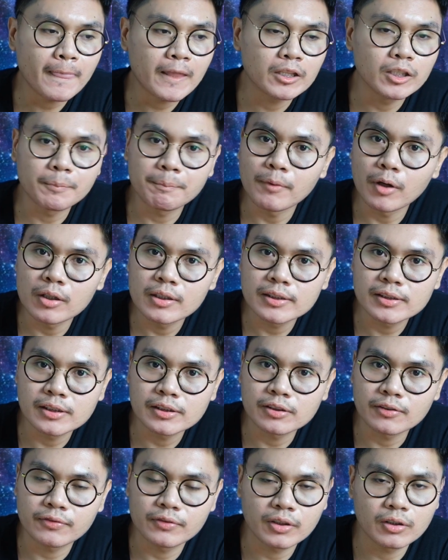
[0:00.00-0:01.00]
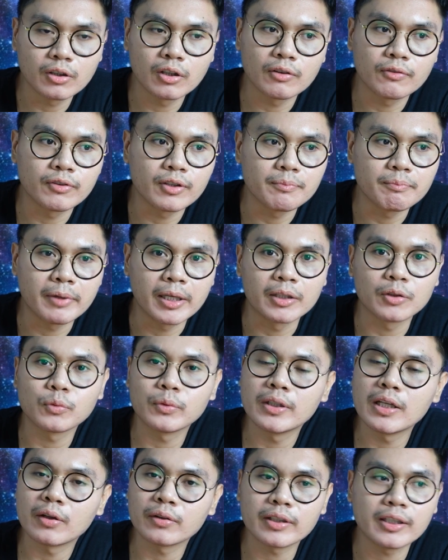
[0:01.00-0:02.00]
the policies of the government
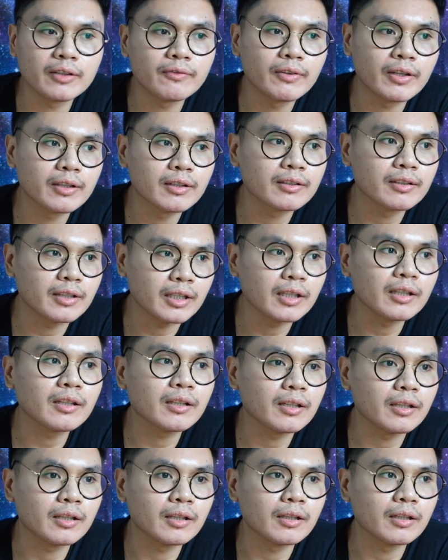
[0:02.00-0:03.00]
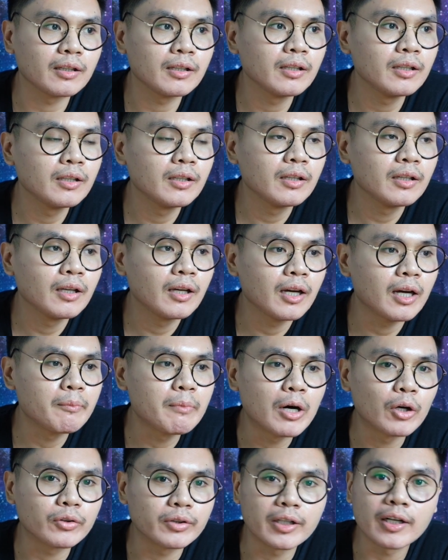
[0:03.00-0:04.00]
without even thinking
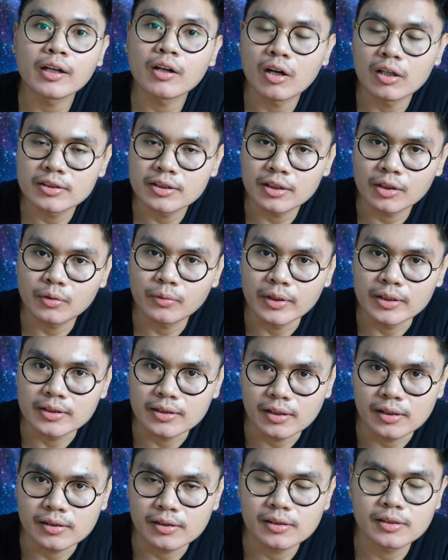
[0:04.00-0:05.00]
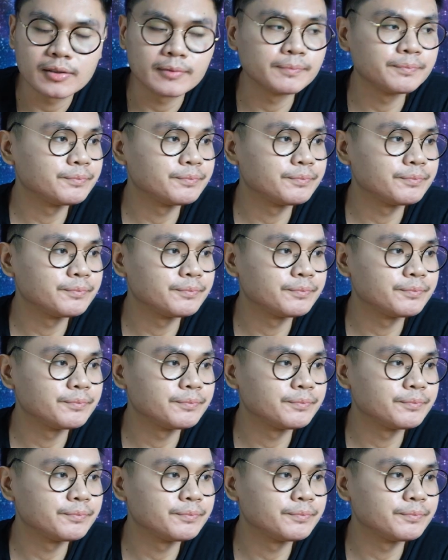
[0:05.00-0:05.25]
about their consequences.